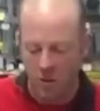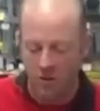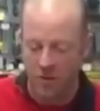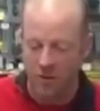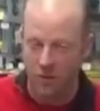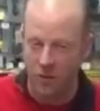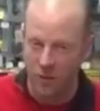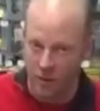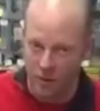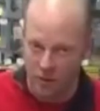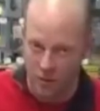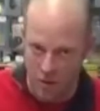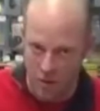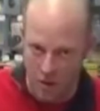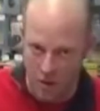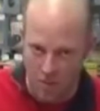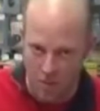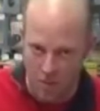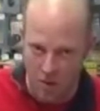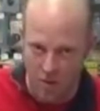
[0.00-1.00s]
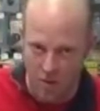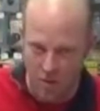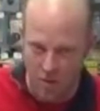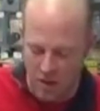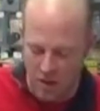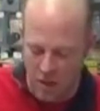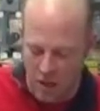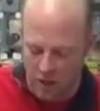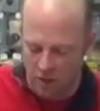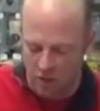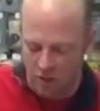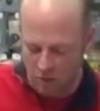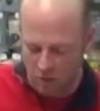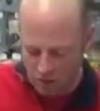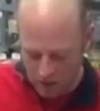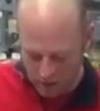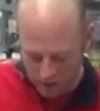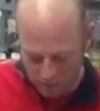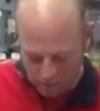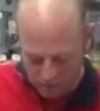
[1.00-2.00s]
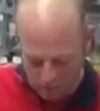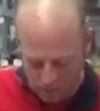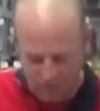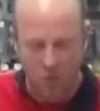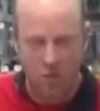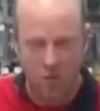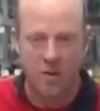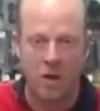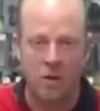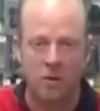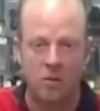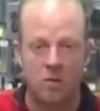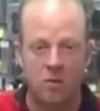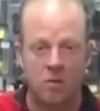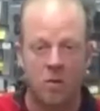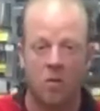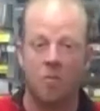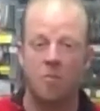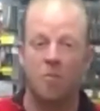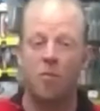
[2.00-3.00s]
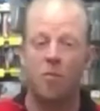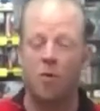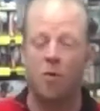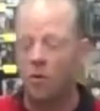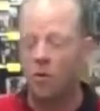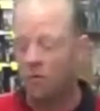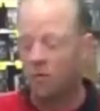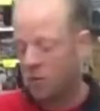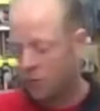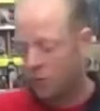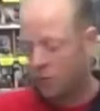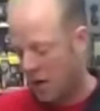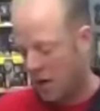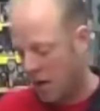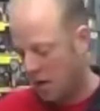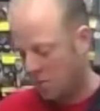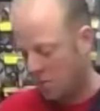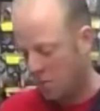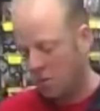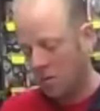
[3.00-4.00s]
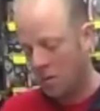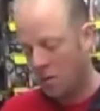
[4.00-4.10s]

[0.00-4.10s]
if we didn't talk about the binocular lineup, because Vortex has done a beautiful job